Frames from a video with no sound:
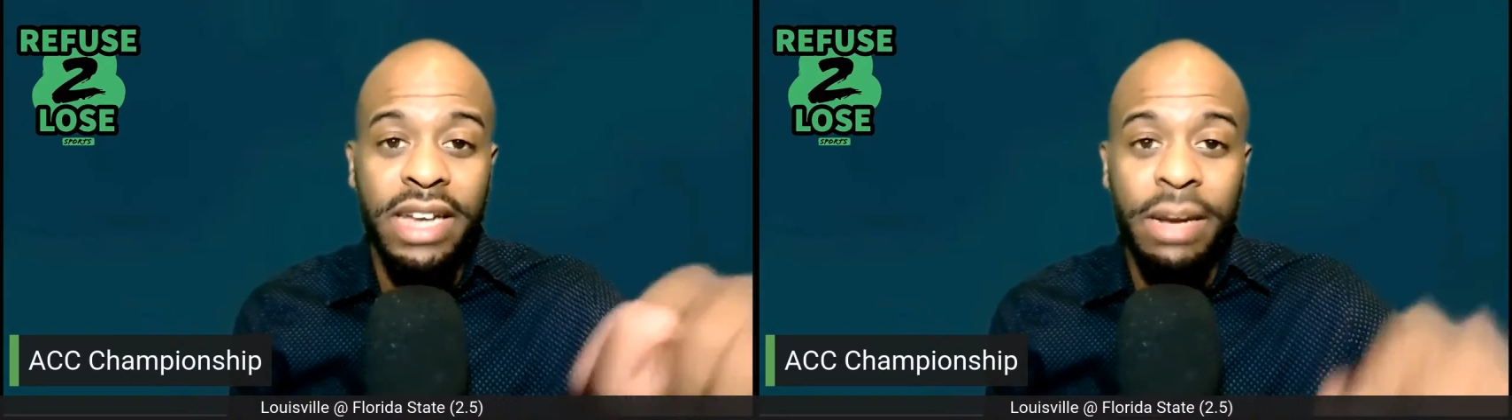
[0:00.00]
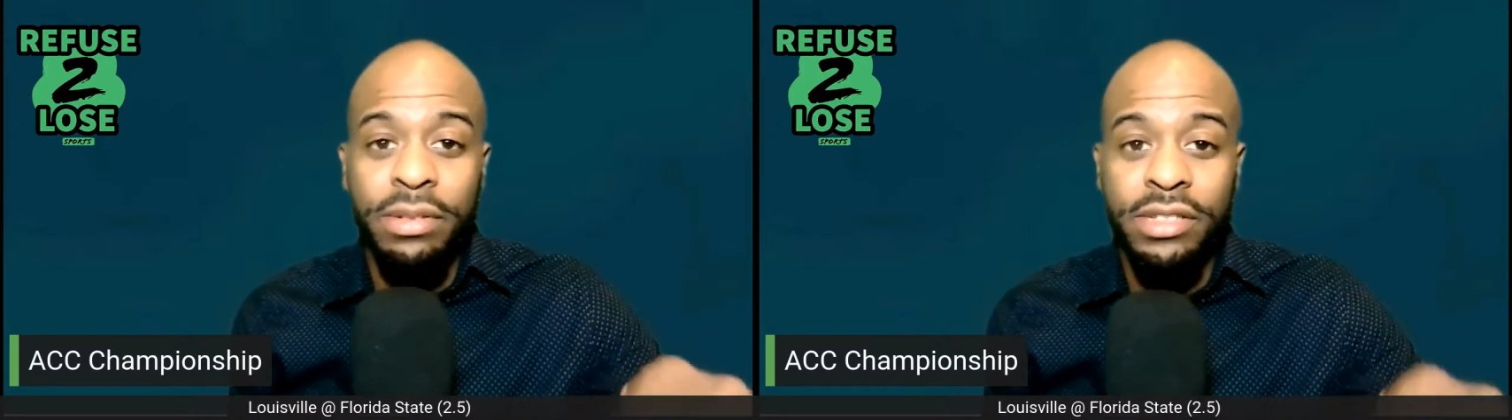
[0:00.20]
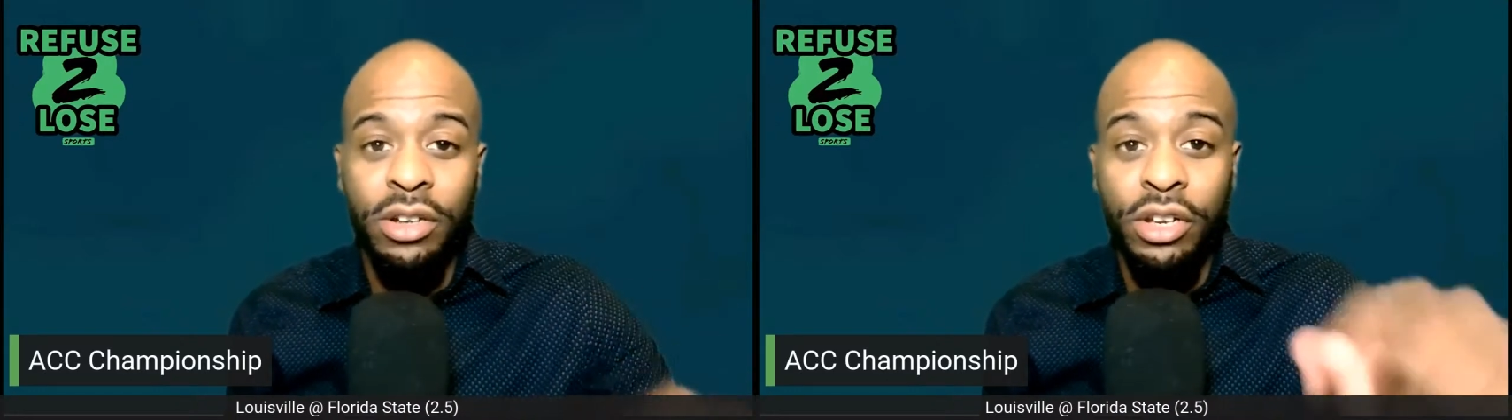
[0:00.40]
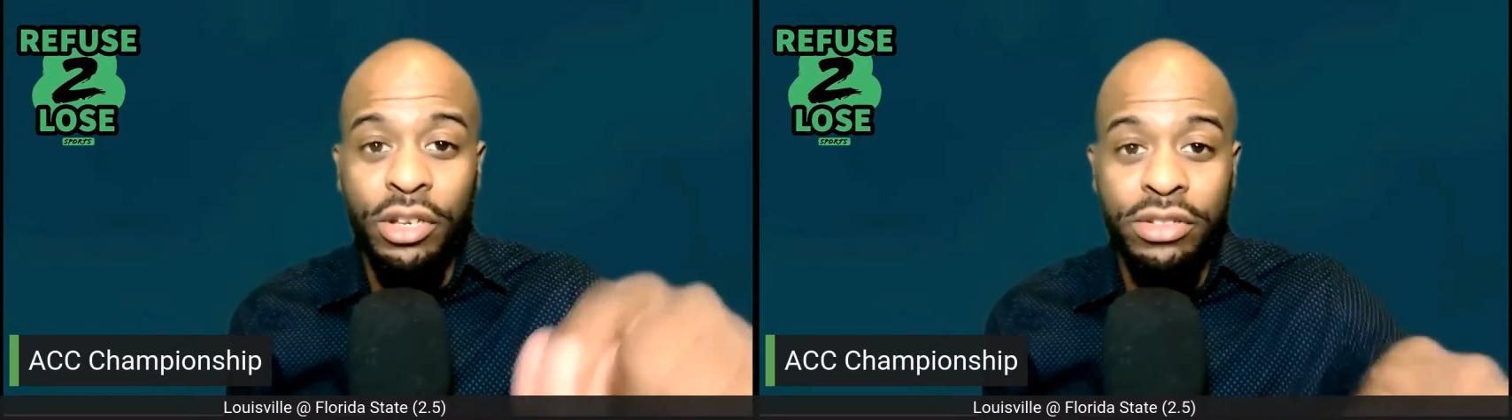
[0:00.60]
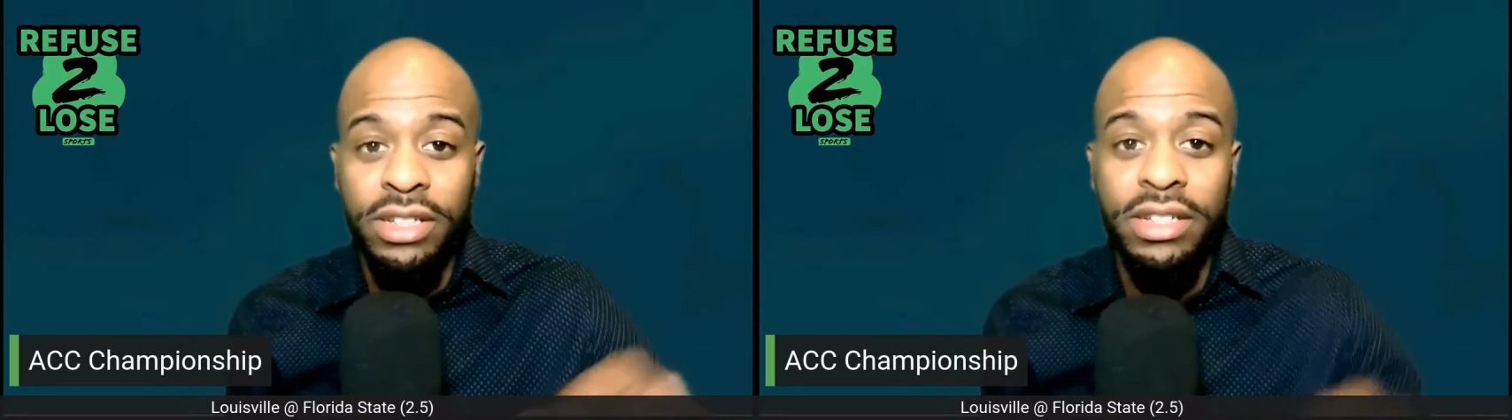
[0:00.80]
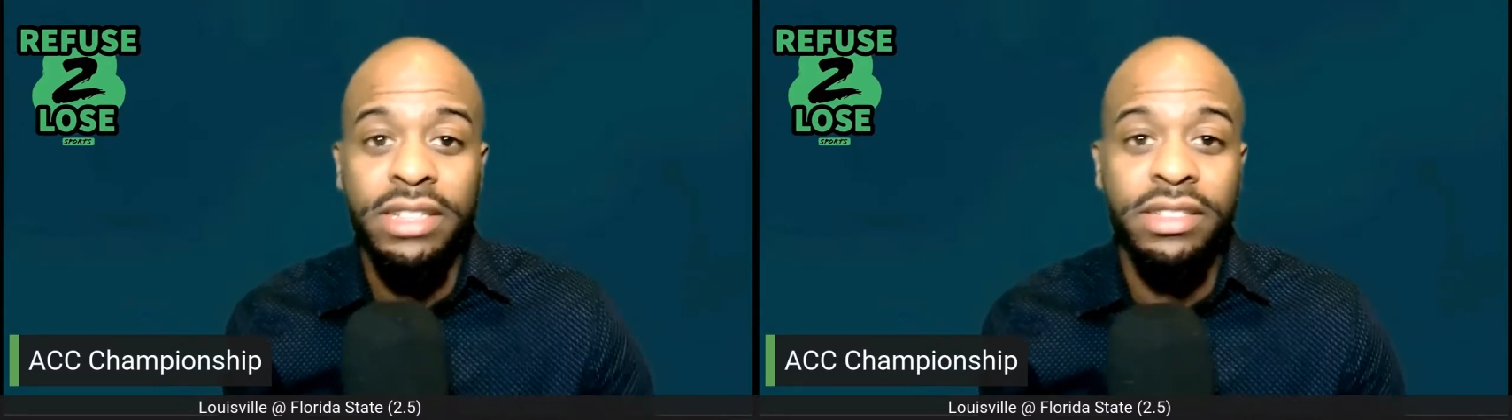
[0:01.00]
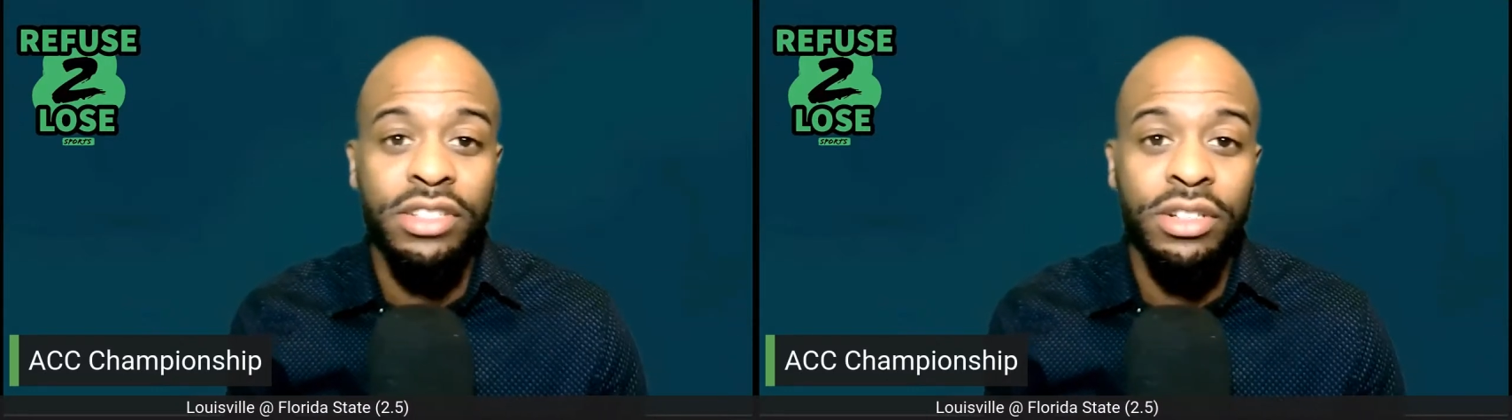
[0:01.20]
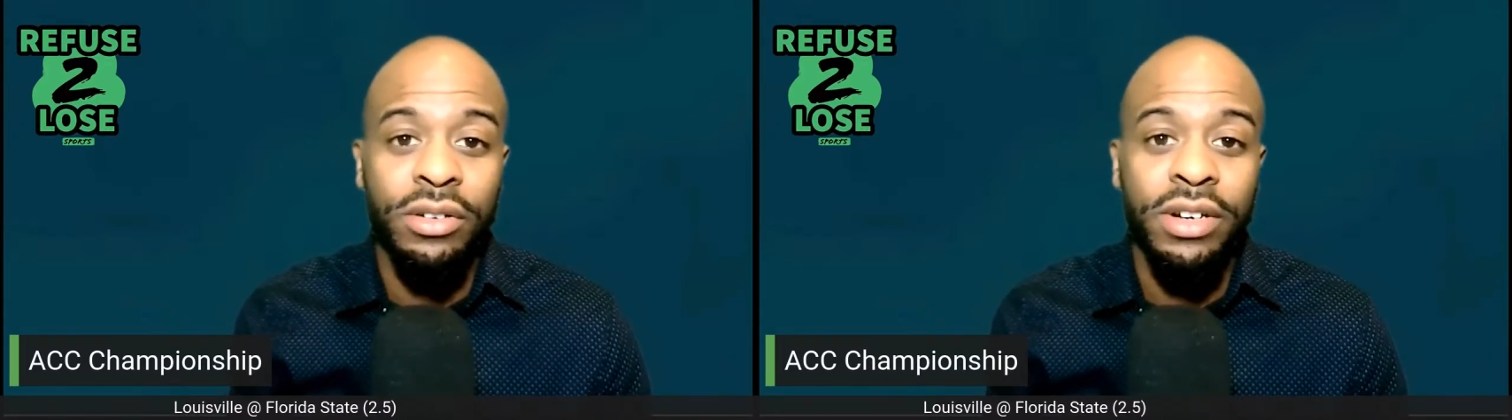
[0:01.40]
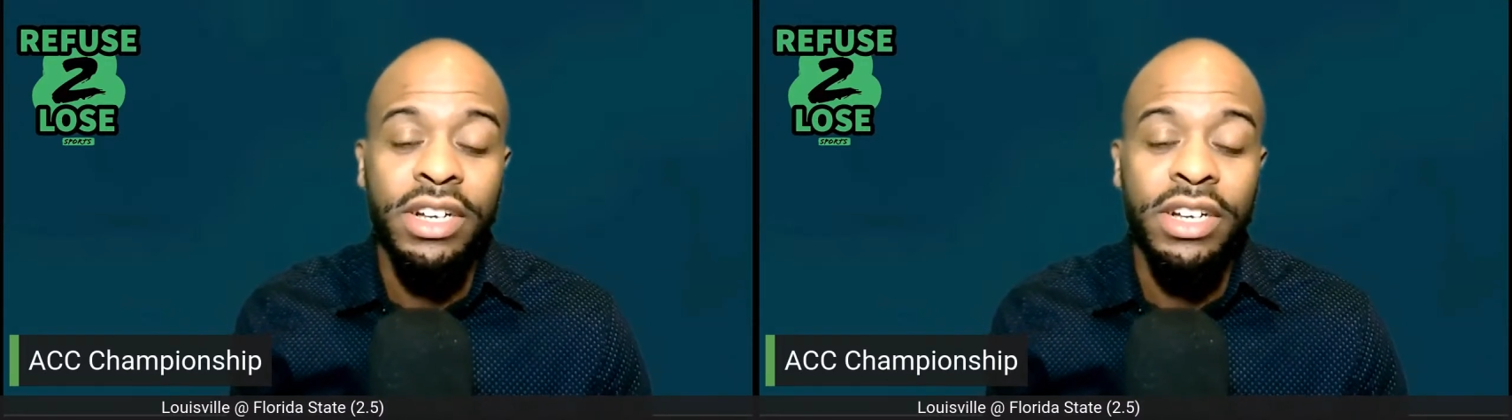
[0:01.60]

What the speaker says: episode you just listened to.